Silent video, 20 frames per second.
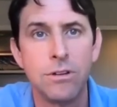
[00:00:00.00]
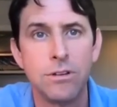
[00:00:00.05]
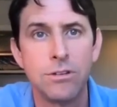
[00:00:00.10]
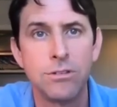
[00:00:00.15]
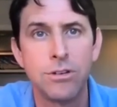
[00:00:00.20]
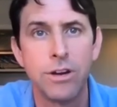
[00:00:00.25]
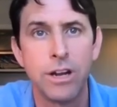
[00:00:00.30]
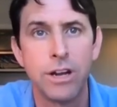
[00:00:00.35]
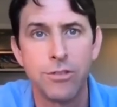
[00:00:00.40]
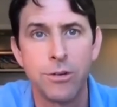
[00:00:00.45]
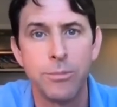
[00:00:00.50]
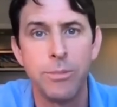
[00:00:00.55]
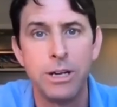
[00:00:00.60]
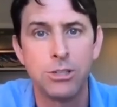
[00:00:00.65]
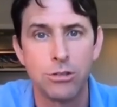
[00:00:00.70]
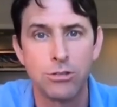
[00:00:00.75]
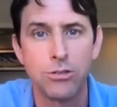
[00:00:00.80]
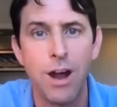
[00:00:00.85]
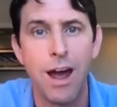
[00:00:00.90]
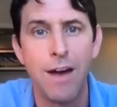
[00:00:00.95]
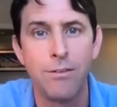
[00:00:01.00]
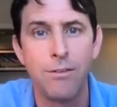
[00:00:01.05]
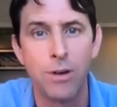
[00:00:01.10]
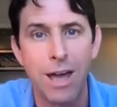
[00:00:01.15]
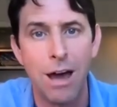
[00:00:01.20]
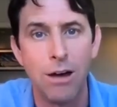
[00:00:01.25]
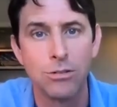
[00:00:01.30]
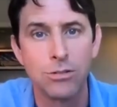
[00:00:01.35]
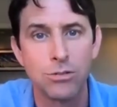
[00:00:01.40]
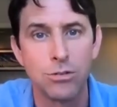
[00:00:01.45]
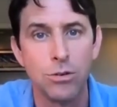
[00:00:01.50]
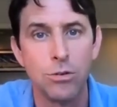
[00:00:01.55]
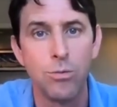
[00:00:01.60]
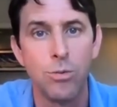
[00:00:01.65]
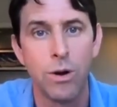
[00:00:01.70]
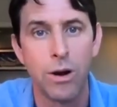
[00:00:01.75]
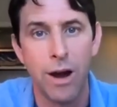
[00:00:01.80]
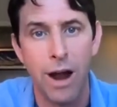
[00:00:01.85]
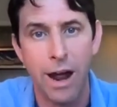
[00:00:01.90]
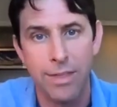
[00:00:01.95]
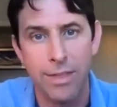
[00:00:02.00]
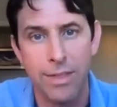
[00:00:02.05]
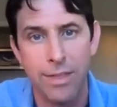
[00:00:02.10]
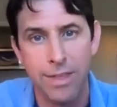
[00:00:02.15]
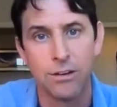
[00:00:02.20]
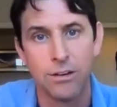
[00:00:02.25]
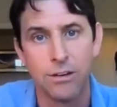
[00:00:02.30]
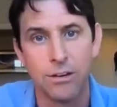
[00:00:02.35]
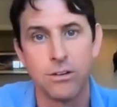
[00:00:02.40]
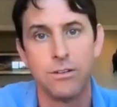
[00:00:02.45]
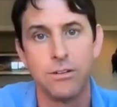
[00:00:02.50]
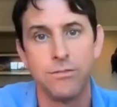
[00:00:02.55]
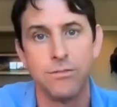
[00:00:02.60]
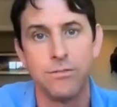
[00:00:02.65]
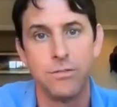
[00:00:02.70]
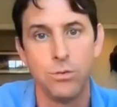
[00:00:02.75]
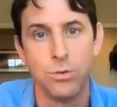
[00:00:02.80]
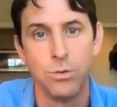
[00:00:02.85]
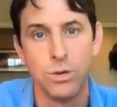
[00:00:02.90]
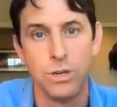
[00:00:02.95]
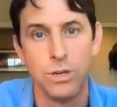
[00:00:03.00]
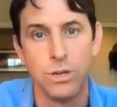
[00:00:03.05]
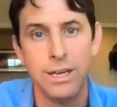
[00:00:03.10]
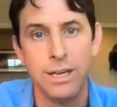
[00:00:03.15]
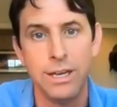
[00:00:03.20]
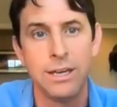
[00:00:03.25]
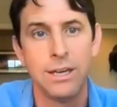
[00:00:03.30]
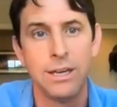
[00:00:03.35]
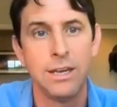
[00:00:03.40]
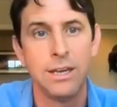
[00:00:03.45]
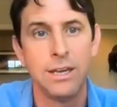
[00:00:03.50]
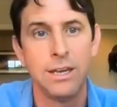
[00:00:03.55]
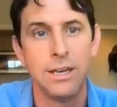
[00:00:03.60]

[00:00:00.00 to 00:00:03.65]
Transformational Travel Council, where I then learned of YouLi.